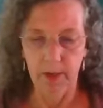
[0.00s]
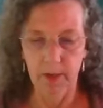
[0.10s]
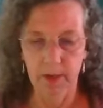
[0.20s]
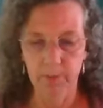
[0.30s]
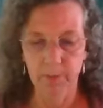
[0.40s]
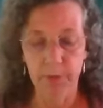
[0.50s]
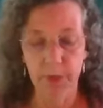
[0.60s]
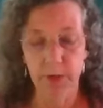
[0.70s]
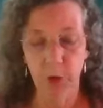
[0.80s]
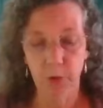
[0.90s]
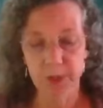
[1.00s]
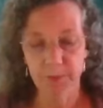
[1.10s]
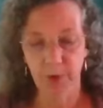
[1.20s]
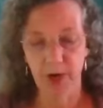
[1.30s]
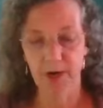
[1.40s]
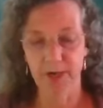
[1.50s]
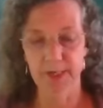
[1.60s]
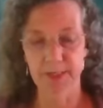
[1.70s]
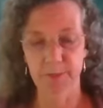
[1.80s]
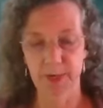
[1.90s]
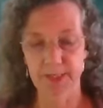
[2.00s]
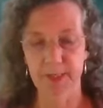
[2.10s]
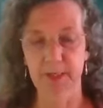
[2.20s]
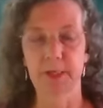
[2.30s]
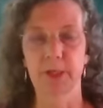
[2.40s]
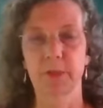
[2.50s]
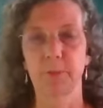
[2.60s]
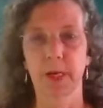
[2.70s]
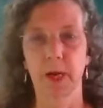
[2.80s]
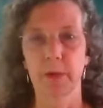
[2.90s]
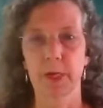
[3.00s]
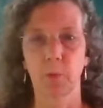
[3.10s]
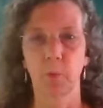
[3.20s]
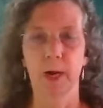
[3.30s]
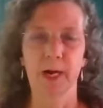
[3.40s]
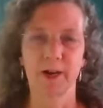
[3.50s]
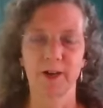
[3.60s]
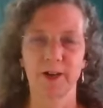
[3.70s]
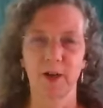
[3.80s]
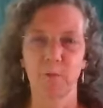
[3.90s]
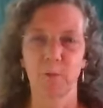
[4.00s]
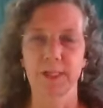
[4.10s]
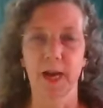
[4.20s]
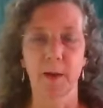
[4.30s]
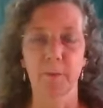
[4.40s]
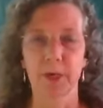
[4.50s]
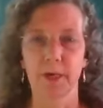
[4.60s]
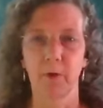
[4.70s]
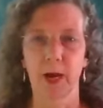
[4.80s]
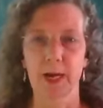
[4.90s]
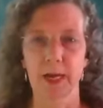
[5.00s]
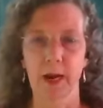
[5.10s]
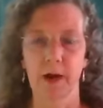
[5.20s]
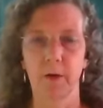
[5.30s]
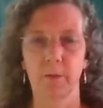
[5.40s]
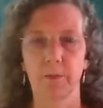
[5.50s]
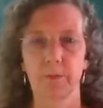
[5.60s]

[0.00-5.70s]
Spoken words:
The notice part is basically just becoming aware of what's happening right now.